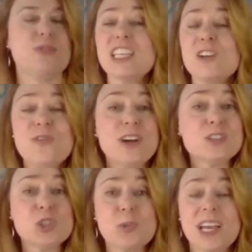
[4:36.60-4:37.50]
A little feng
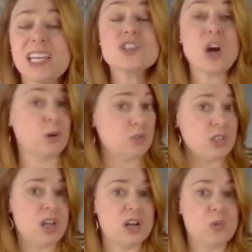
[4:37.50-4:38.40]
shui goes a
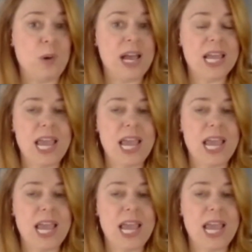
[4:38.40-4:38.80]
long way.